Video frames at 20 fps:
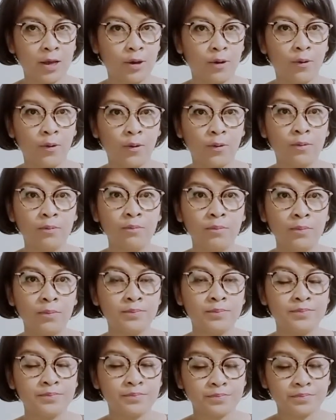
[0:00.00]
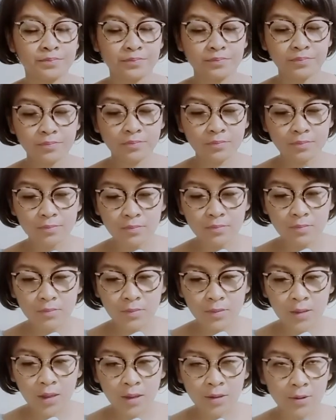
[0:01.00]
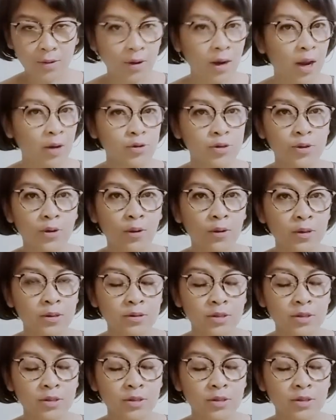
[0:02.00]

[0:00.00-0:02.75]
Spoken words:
home, your household.